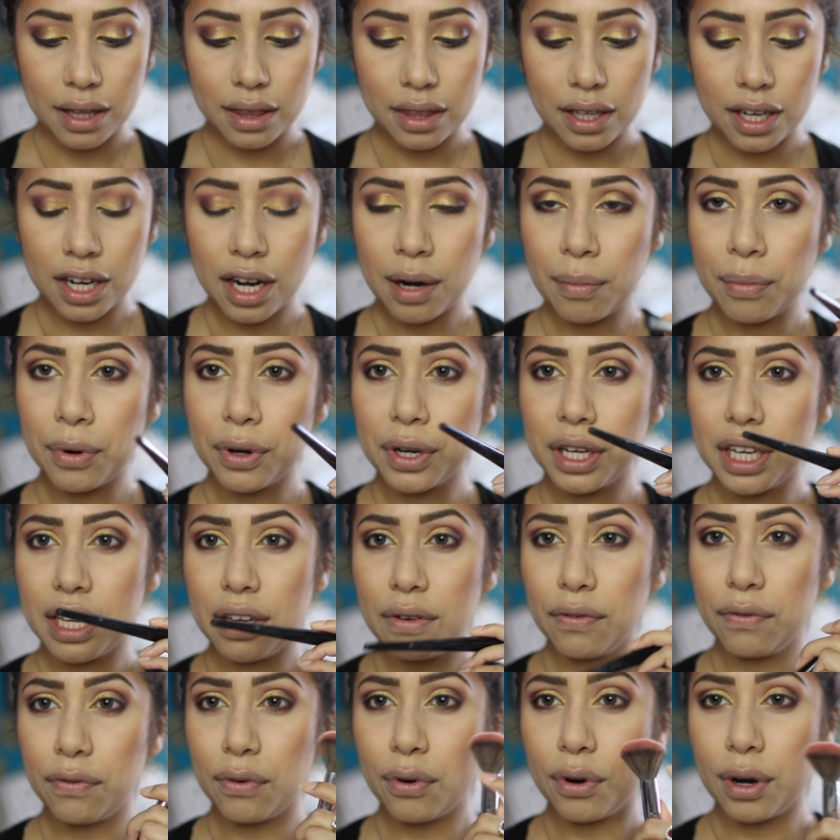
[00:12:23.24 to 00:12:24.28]
the number
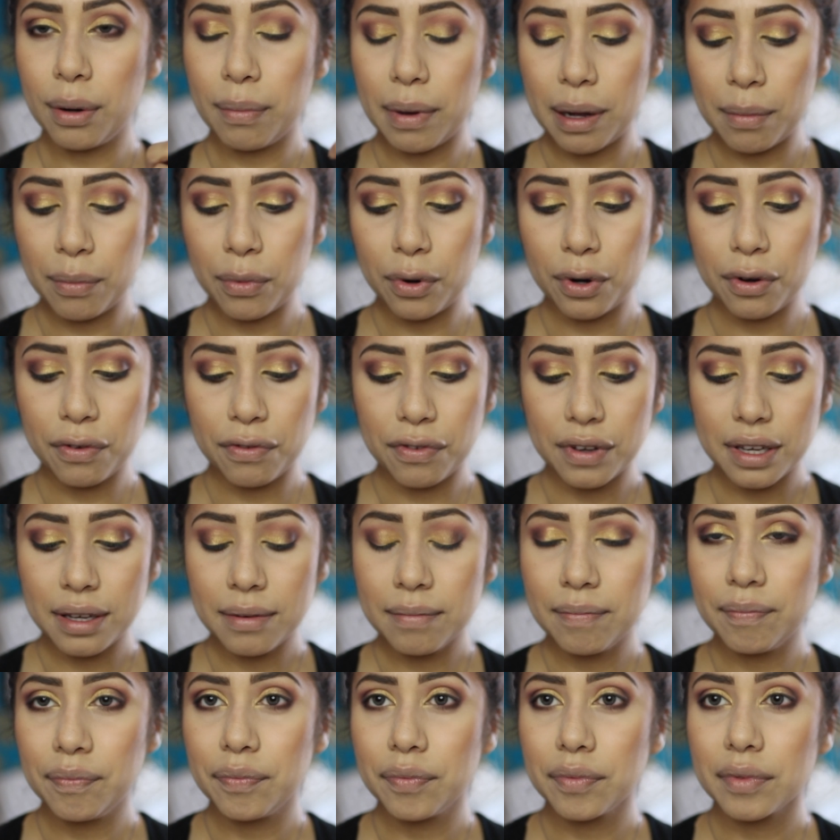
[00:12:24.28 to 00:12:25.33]
E4 by Morphe.
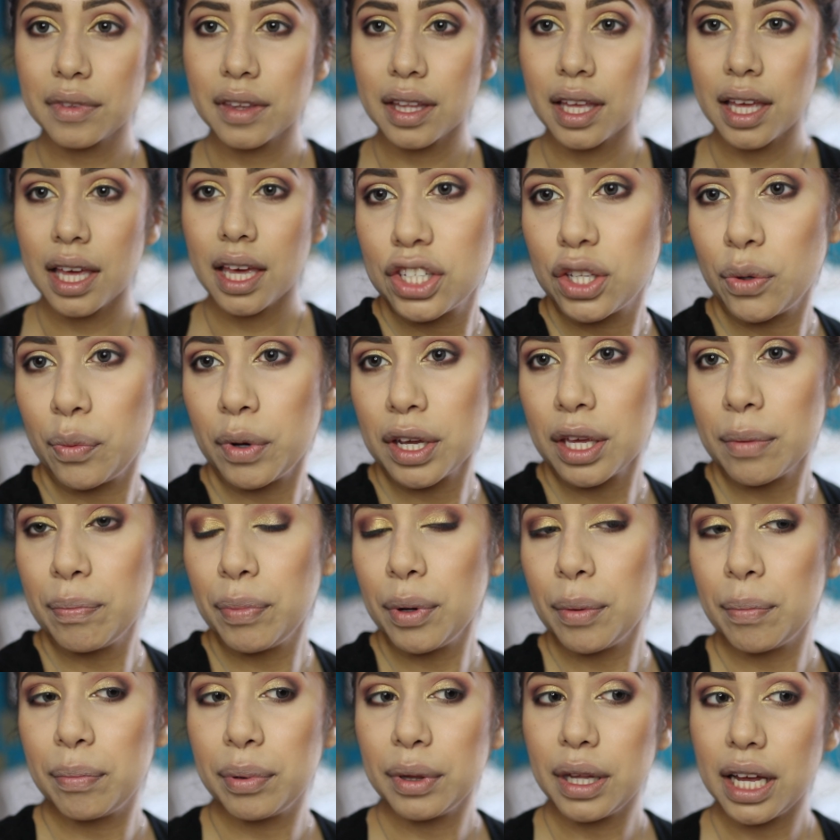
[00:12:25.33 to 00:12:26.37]
The way you
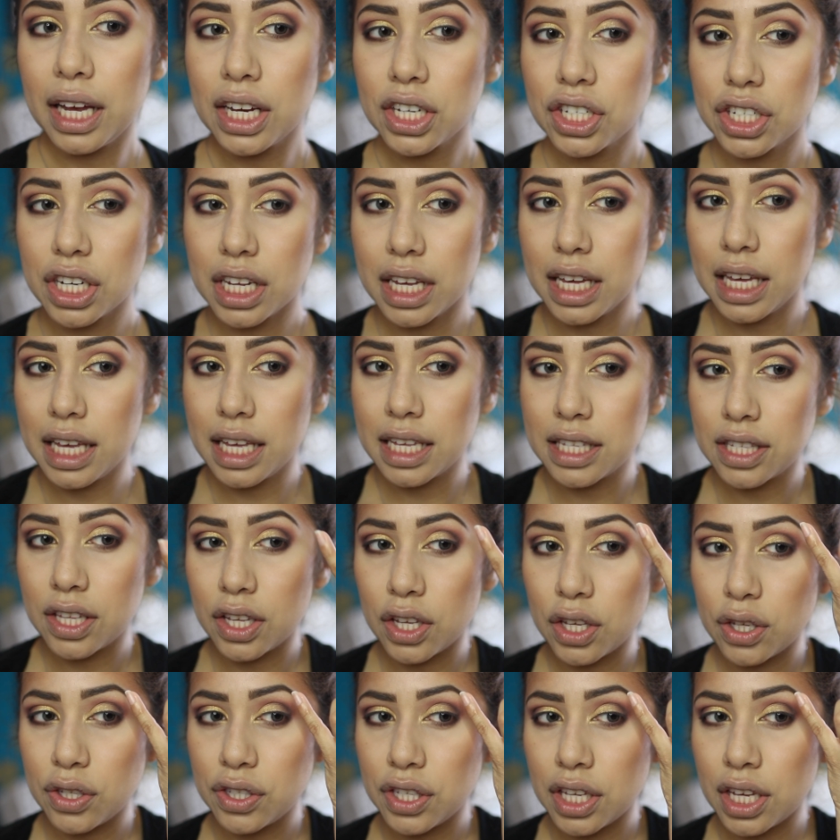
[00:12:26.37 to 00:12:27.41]
put blush is,
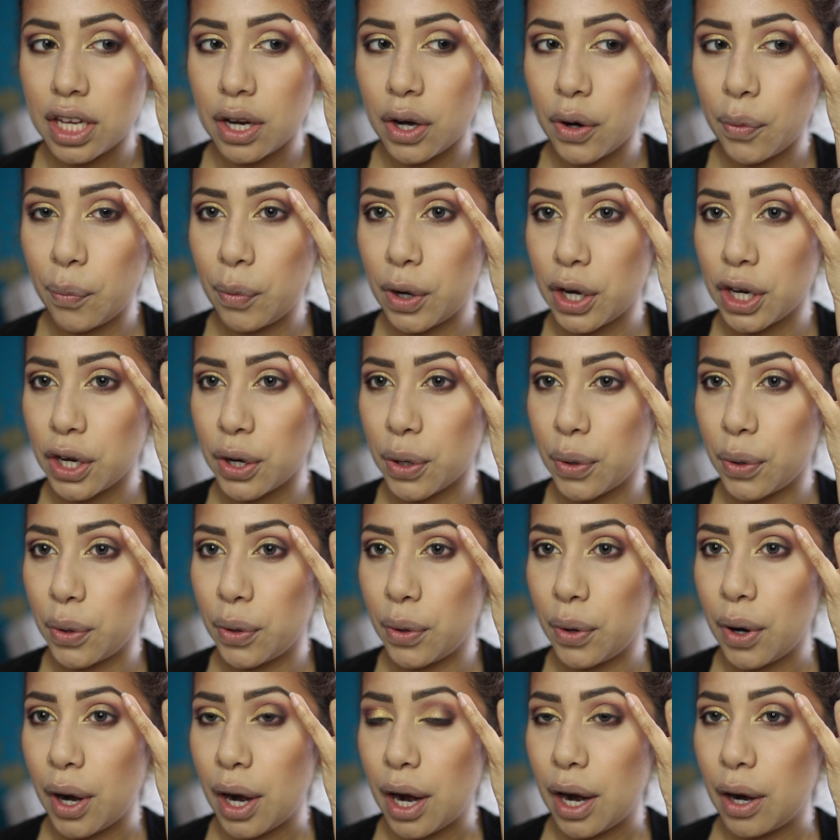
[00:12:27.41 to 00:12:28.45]
you see where
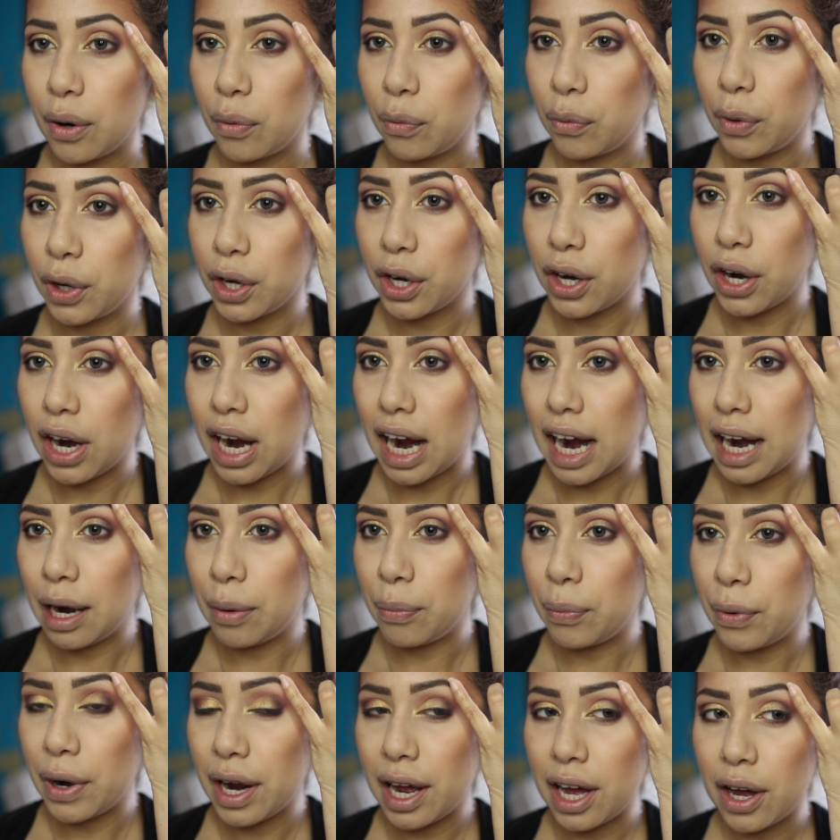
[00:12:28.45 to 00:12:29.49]
your
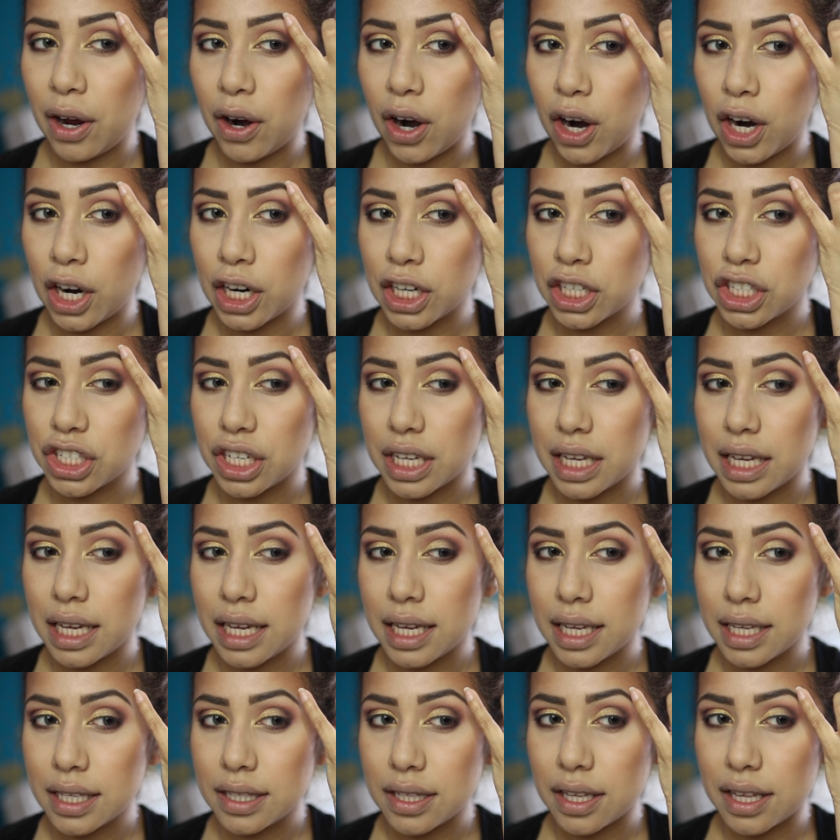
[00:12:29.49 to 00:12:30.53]
eyebrow arch
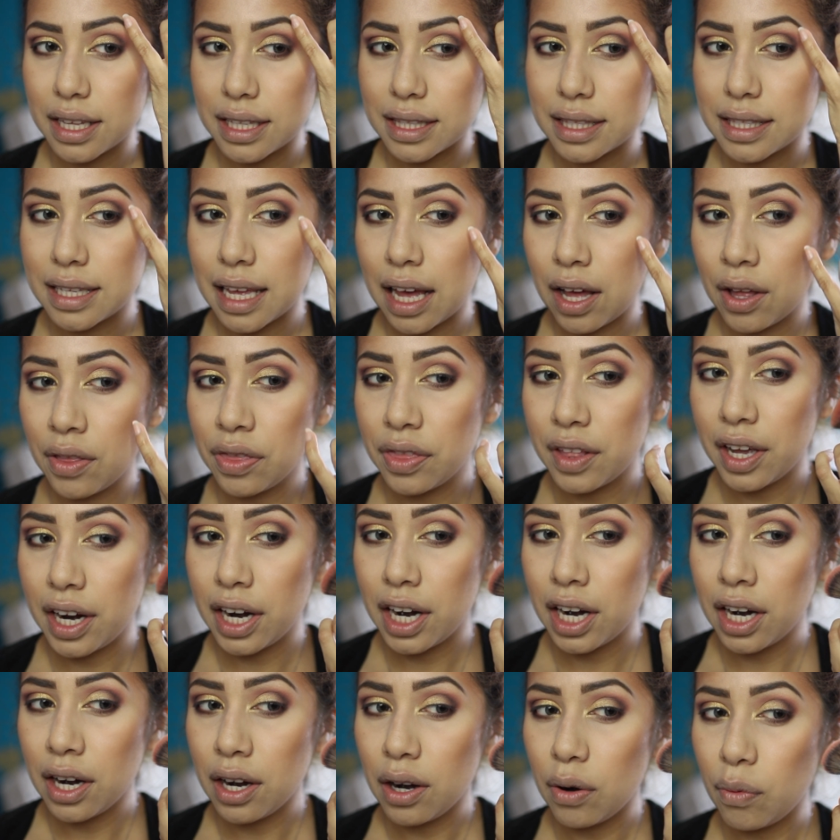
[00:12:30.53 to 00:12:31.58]
is down
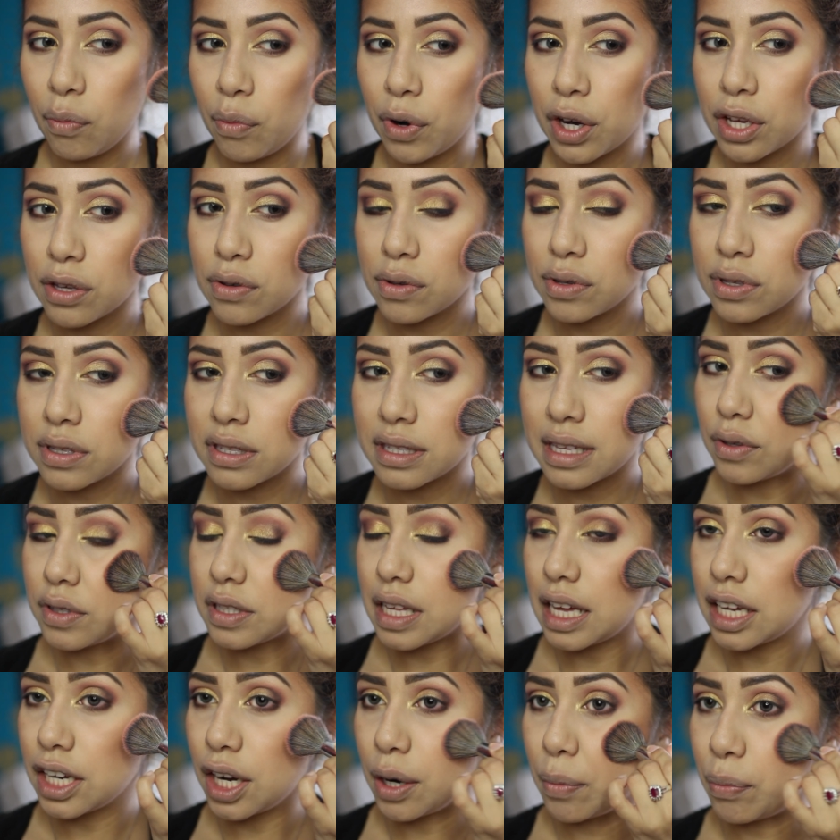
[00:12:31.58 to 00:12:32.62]
there, where you
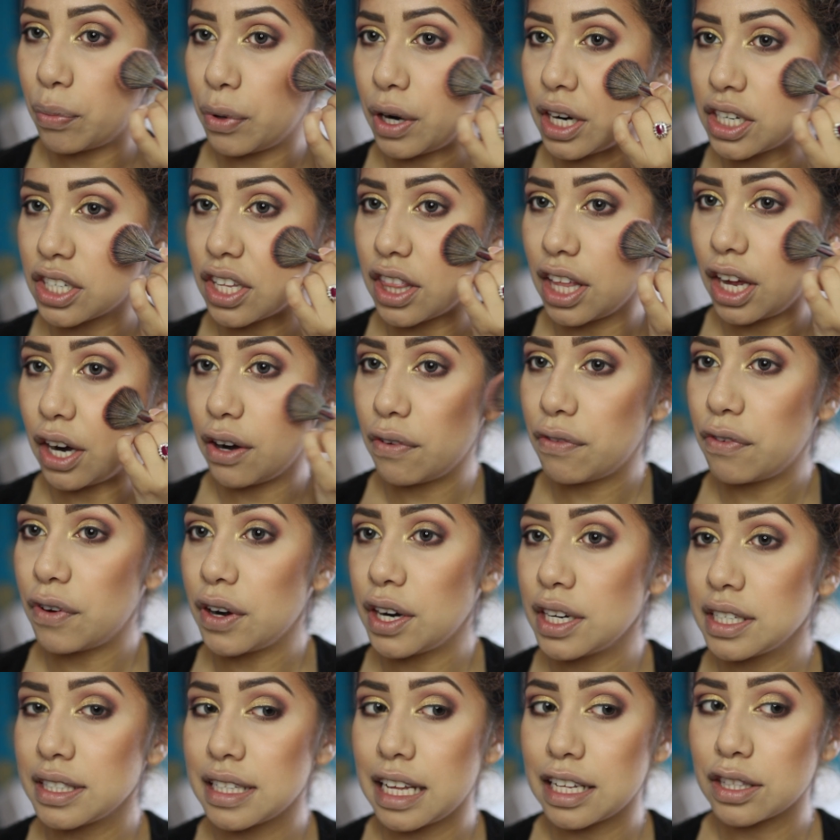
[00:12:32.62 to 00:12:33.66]
set your brush there
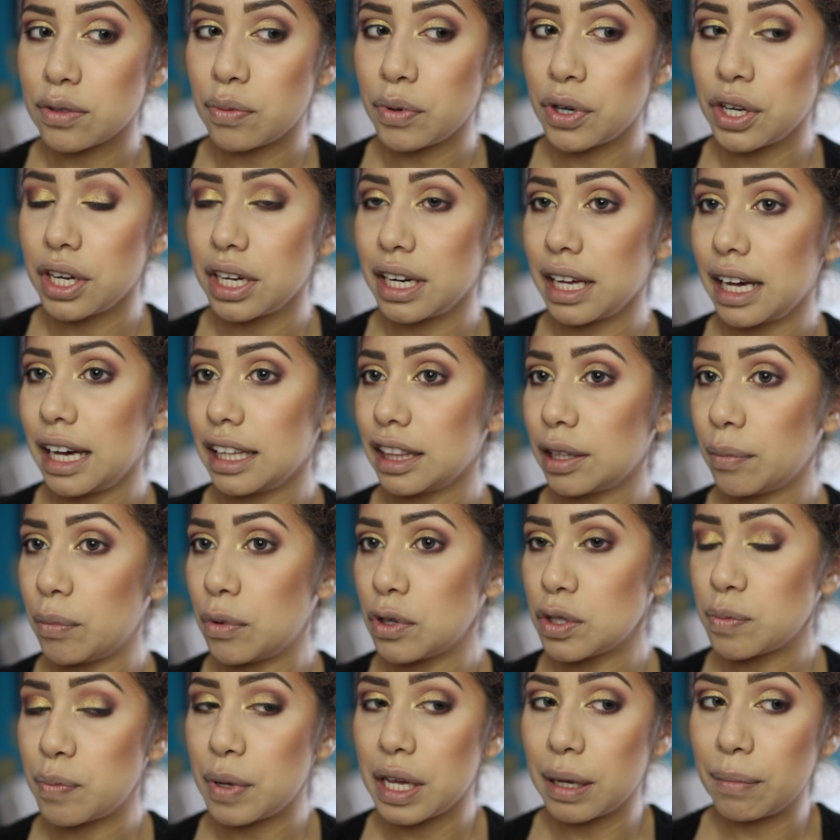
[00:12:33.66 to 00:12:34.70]
first. That's where you're going to get the
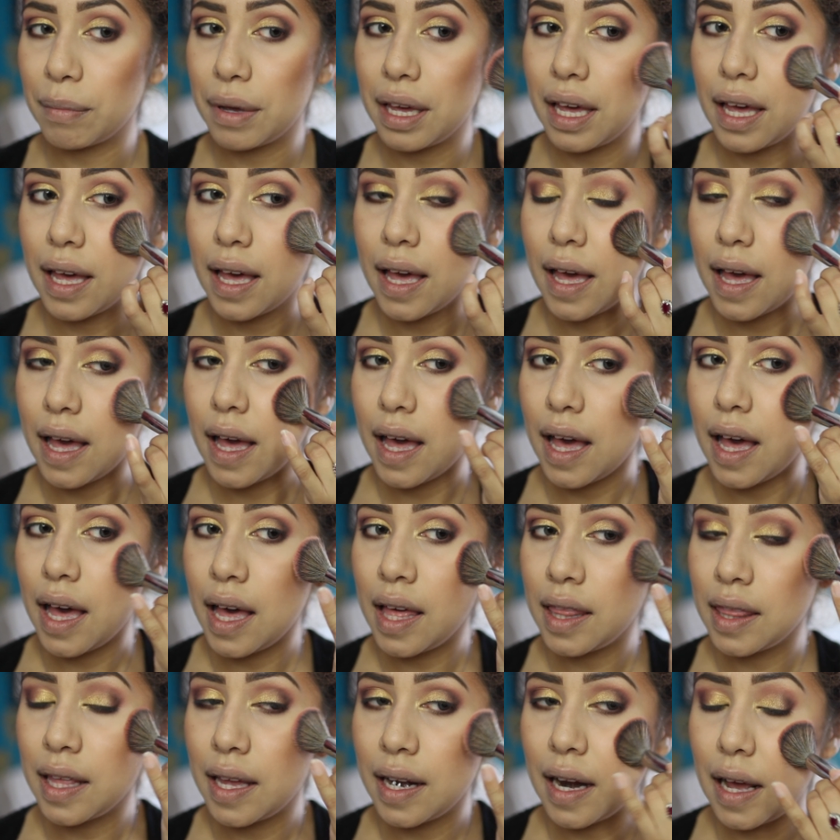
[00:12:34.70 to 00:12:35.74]
most pigment.
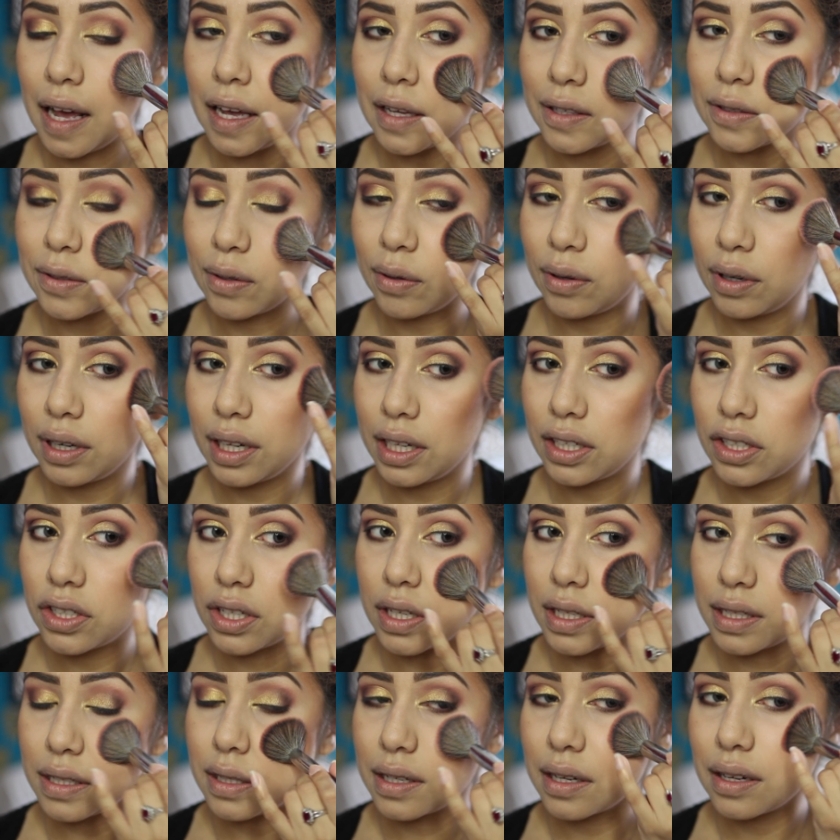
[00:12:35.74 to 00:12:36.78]
And then I sort of
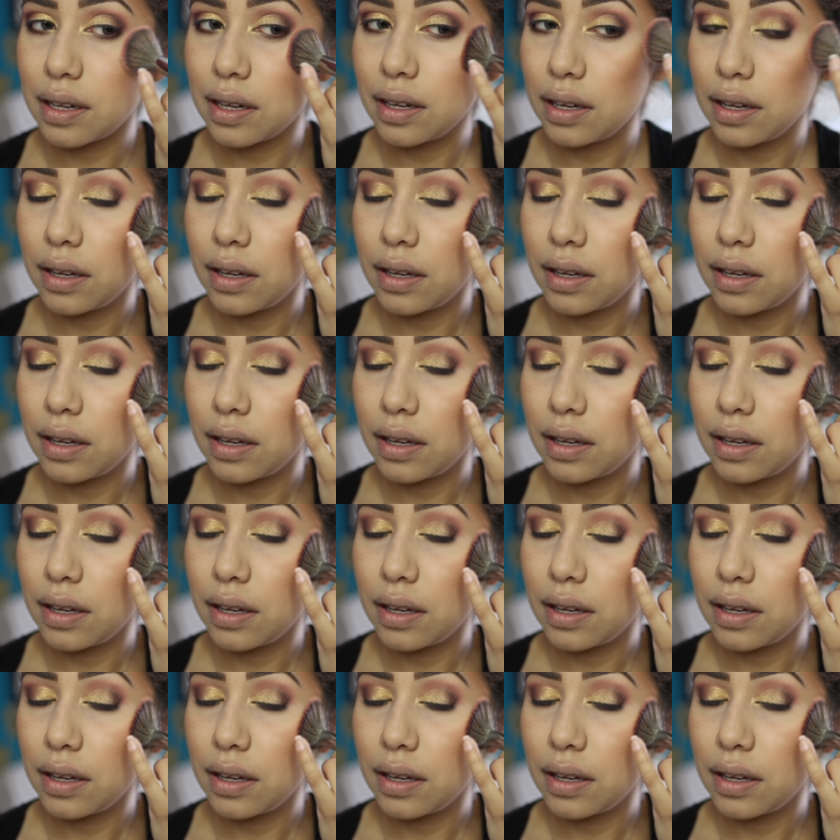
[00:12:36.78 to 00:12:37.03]
just